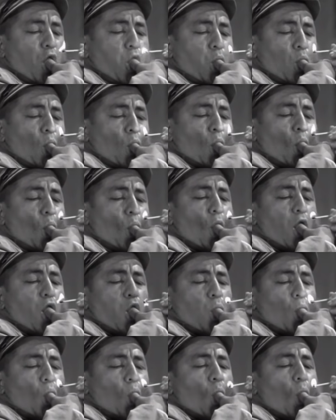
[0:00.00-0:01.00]

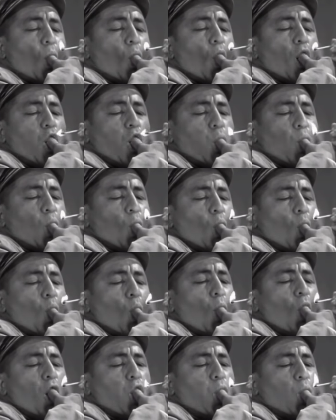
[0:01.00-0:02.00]
affectionately dubbed him
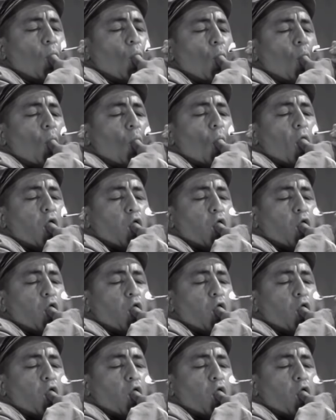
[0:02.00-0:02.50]
Babe,